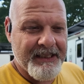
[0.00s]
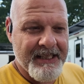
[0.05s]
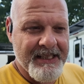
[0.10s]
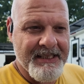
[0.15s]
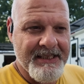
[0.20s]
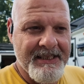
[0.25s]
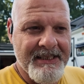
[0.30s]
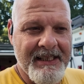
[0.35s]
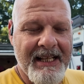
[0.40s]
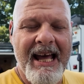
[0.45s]

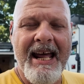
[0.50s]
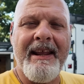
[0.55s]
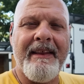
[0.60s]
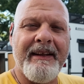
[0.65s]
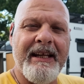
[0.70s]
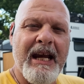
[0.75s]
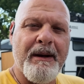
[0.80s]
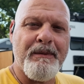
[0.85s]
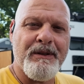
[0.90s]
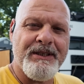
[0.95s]
because a lot
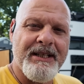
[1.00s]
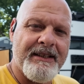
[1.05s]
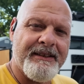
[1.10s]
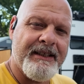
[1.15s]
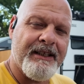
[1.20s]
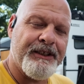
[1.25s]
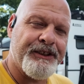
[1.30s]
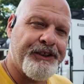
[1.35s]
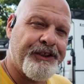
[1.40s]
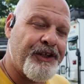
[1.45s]
of the campers
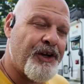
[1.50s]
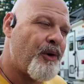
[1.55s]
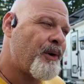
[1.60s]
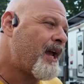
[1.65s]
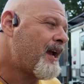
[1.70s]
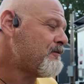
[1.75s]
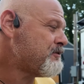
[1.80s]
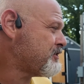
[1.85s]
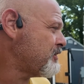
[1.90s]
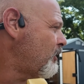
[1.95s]
out there
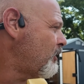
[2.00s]
don't have